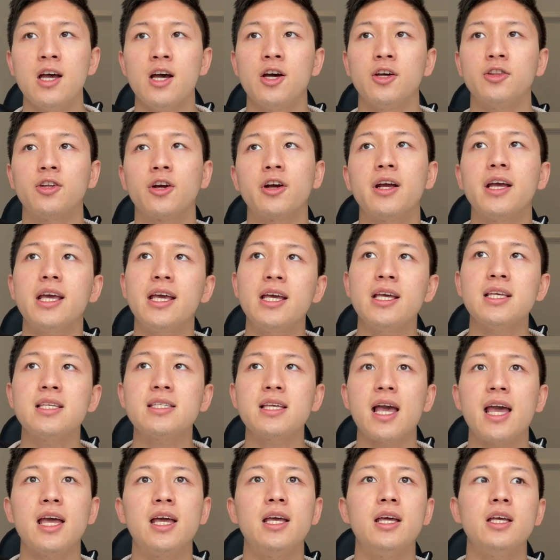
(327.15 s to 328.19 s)
there is
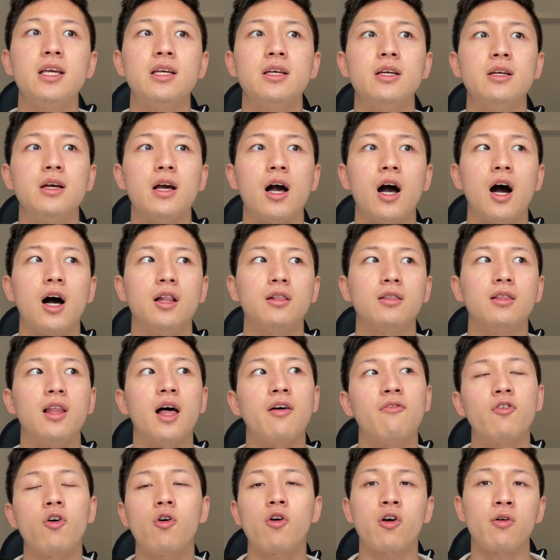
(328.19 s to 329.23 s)
a uh,
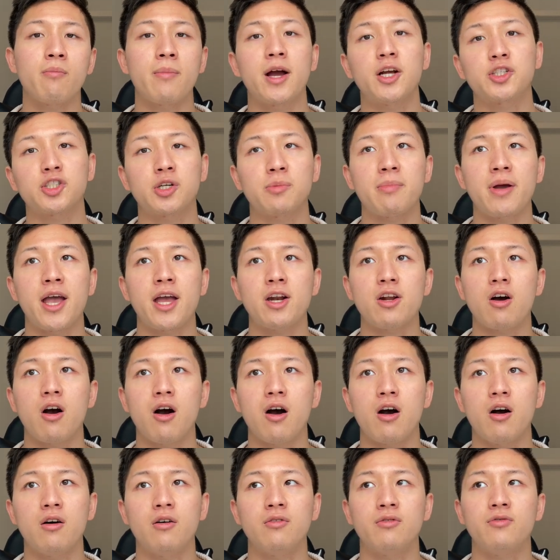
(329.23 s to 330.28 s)
level or measurement
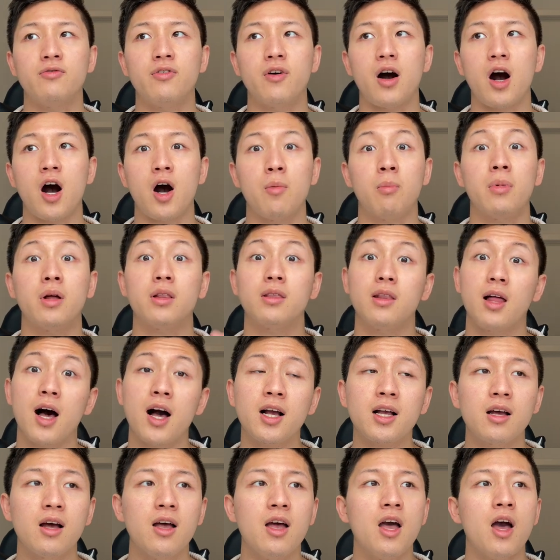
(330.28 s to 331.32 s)
of um,
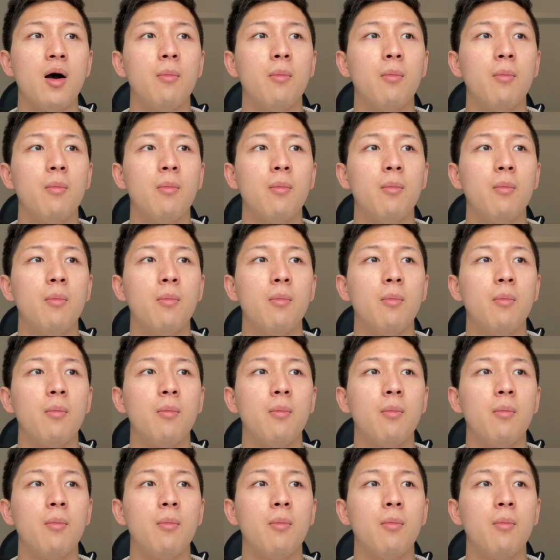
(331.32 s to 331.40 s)
luck,